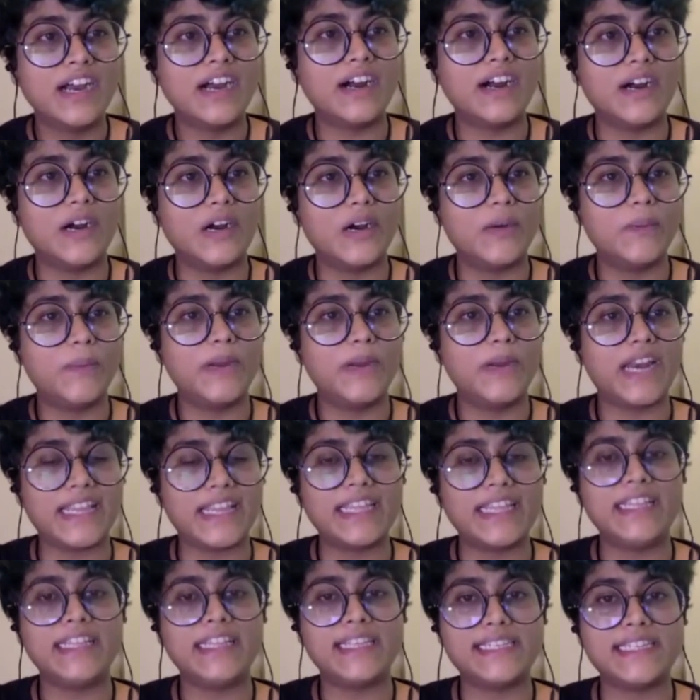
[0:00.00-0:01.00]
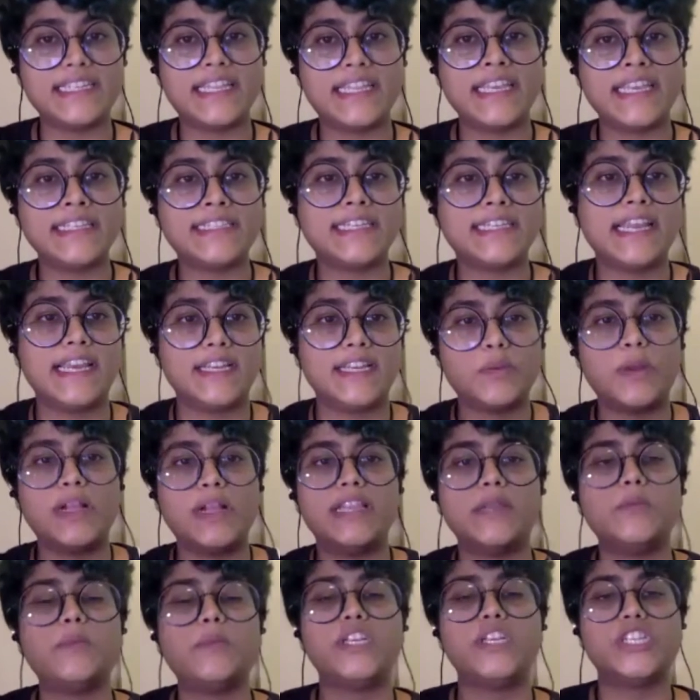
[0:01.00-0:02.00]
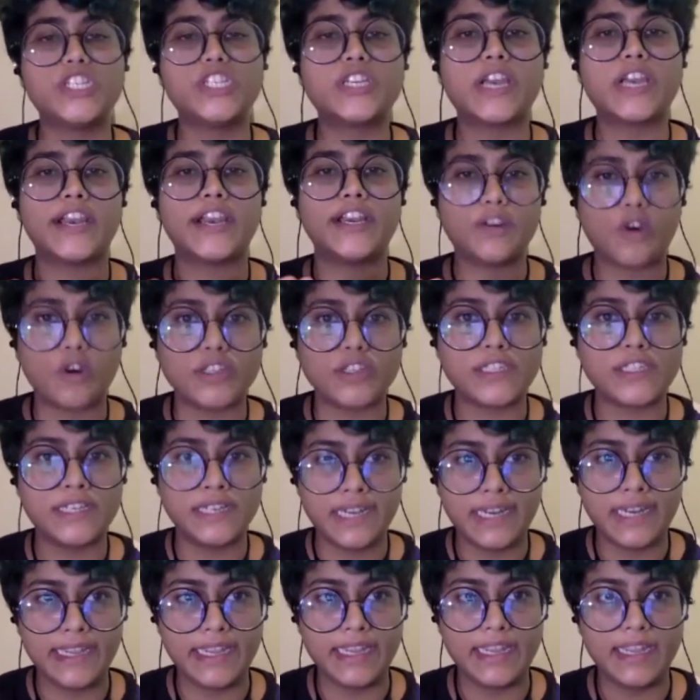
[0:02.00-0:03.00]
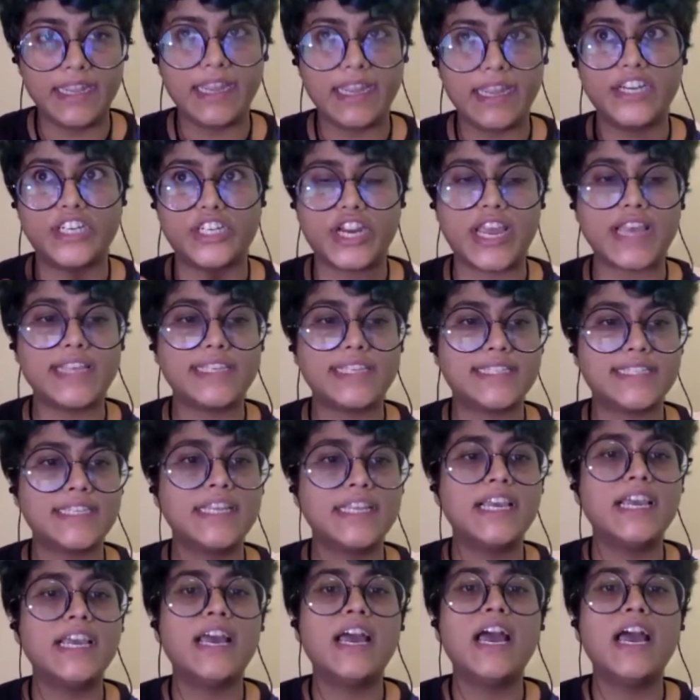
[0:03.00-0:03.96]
But I think these are things as well that we're just trying to constantly address.